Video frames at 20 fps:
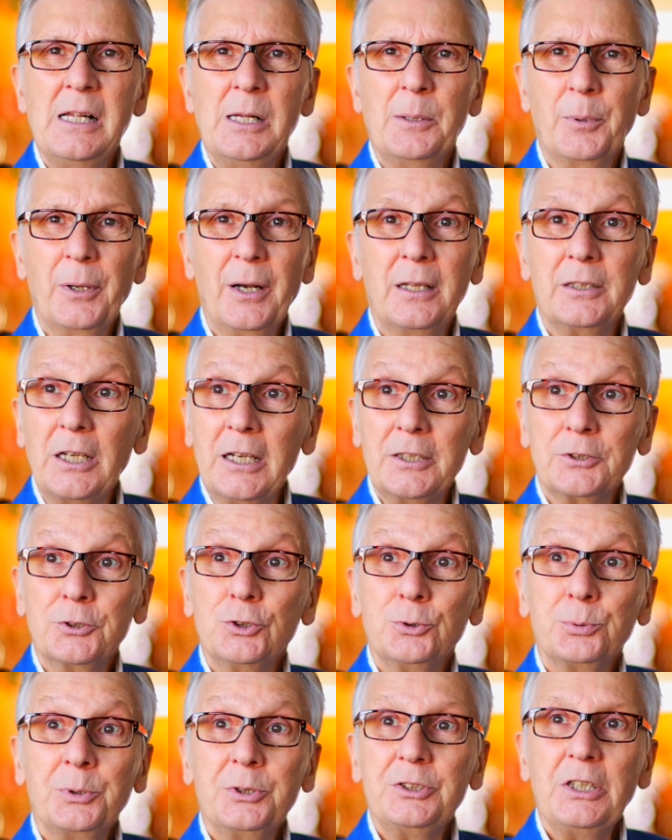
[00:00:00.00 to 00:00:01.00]
but I
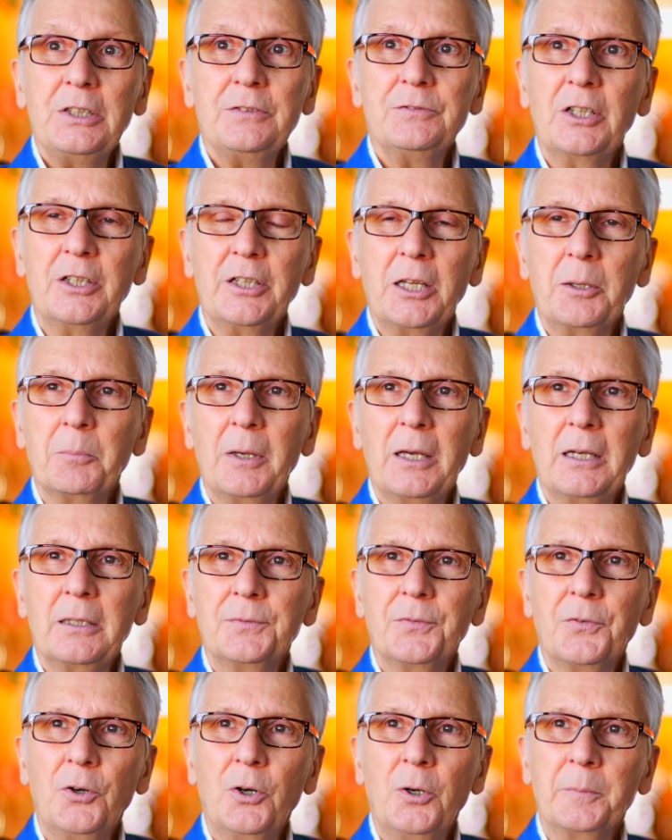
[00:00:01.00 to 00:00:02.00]
just received an email
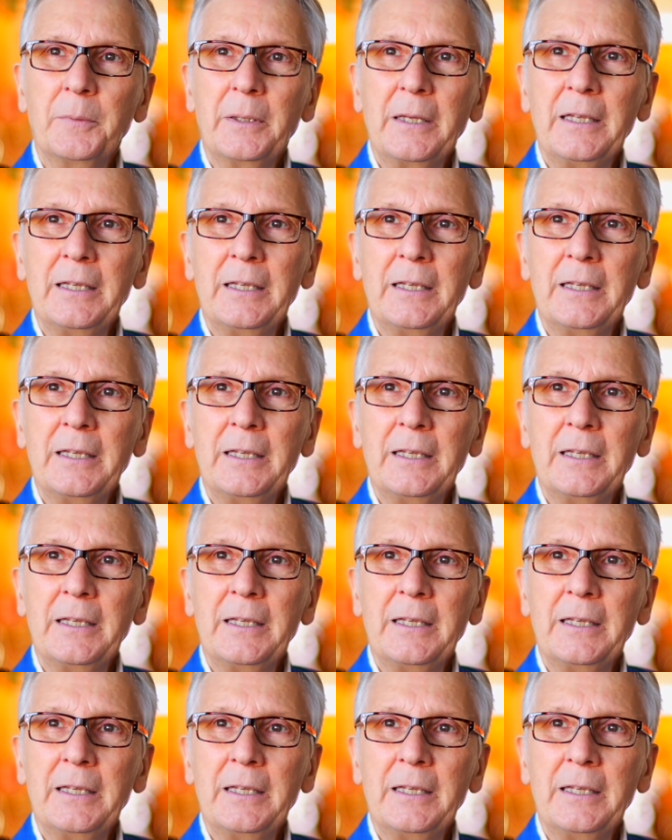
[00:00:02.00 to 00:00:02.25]
from